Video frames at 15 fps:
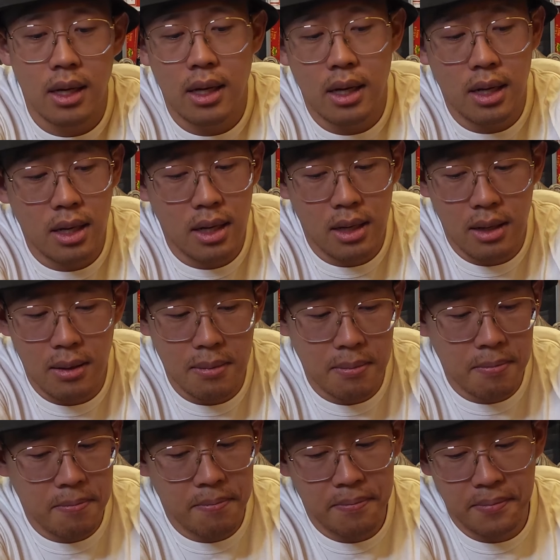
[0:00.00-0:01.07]

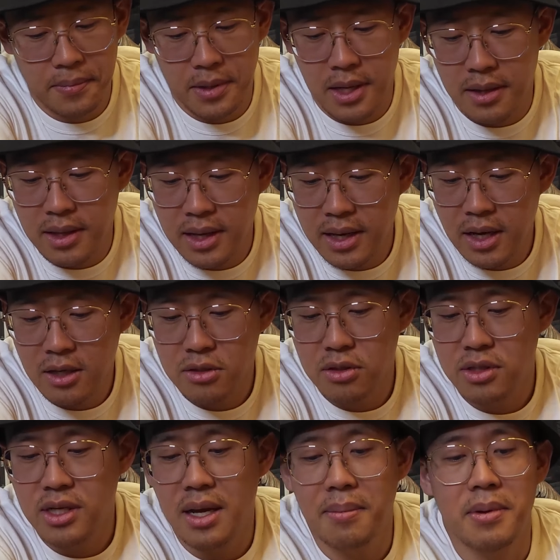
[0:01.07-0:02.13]
And then he also
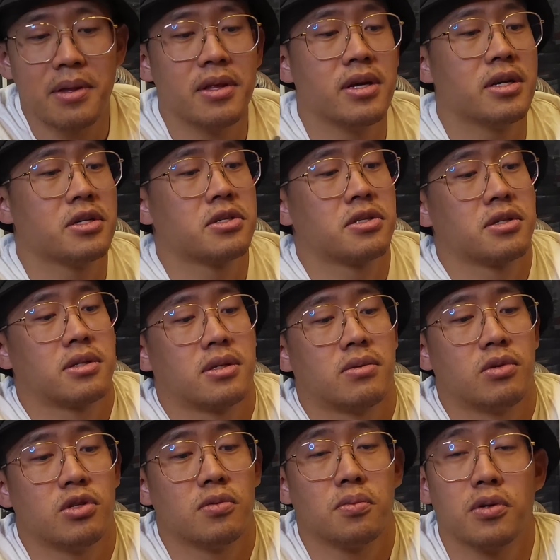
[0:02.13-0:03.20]
sent me this,
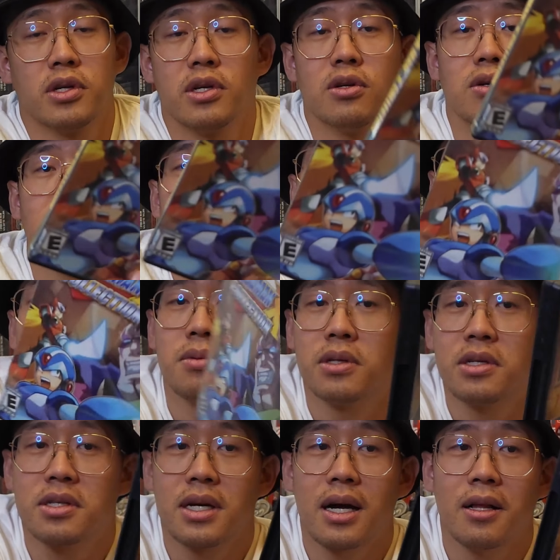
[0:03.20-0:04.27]
which is pretty cool. It's pretty
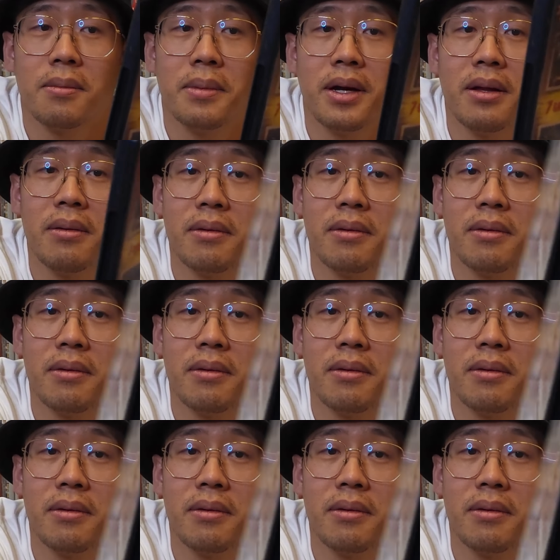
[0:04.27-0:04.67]
solid, man.